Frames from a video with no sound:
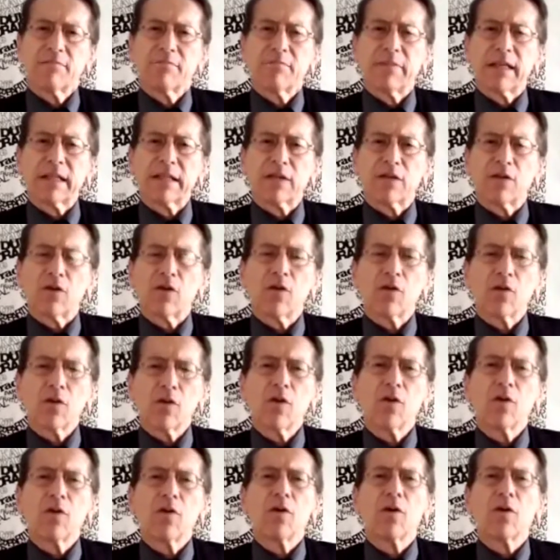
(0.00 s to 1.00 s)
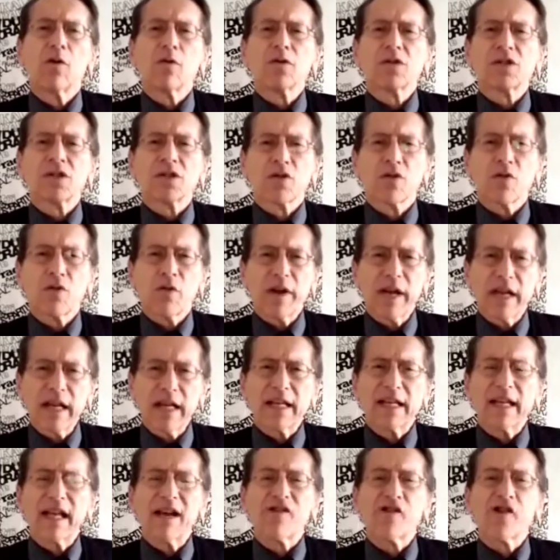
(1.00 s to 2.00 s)
but also
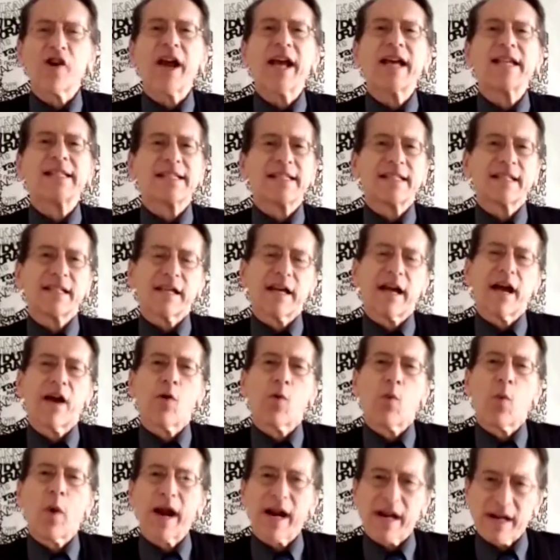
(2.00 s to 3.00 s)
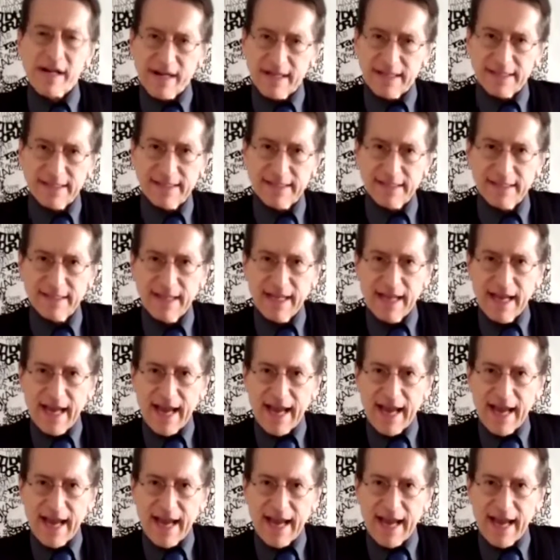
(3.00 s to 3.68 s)
in raising awareness